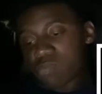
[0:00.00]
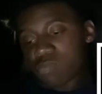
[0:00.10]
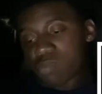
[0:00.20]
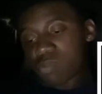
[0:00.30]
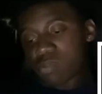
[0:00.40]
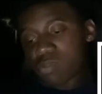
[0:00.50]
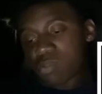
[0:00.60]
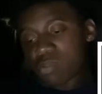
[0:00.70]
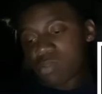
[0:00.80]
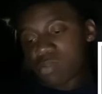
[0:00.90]

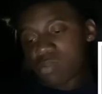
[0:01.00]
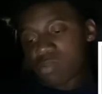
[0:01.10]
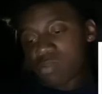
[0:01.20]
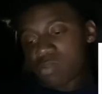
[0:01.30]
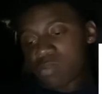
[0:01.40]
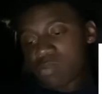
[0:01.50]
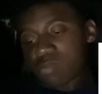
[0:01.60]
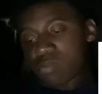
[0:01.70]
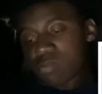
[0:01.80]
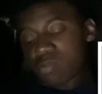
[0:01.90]

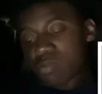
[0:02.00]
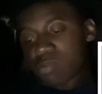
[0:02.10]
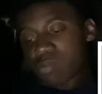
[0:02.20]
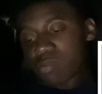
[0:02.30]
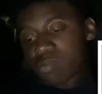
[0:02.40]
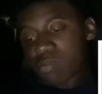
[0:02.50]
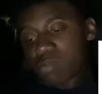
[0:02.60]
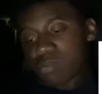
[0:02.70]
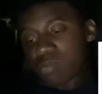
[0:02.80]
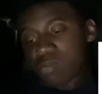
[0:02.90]

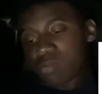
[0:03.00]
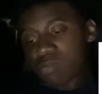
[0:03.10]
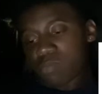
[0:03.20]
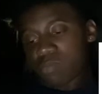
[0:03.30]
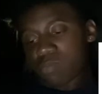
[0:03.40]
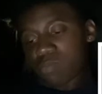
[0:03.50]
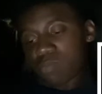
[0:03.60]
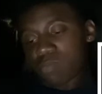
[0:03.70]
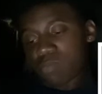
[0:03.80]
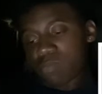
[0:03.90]

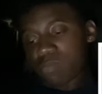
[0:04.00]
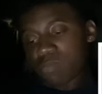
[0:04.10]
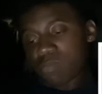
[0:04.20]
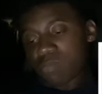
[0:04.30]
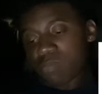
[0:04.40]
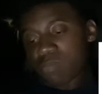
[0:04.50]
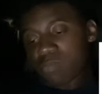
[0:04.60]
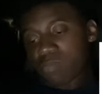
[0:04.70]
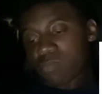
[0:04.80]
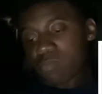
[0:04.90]

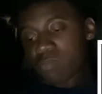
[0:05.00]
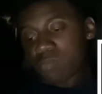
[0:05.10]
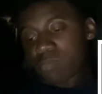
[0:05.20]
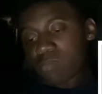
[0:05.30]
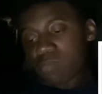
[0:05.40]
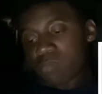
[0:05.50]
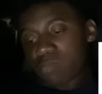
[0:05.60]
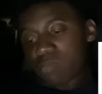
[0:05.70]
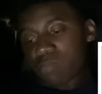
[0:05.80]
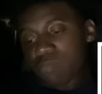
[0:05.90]

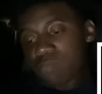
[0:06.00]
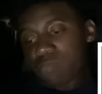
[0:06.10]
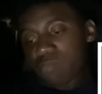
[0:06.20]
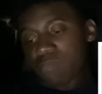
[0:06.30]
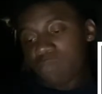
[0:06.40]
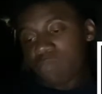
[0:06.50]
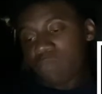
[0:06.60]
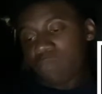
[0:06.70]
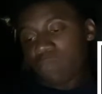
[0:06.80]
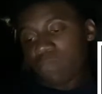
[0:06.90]

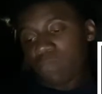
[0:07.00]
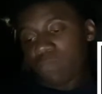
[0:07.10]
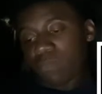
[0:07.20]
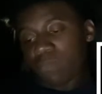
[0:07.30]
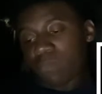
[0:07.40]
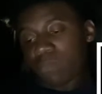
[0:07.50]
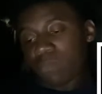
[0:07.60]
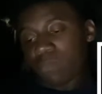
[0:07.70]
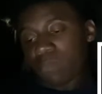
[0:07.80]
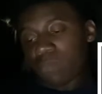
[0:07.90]
[no speech]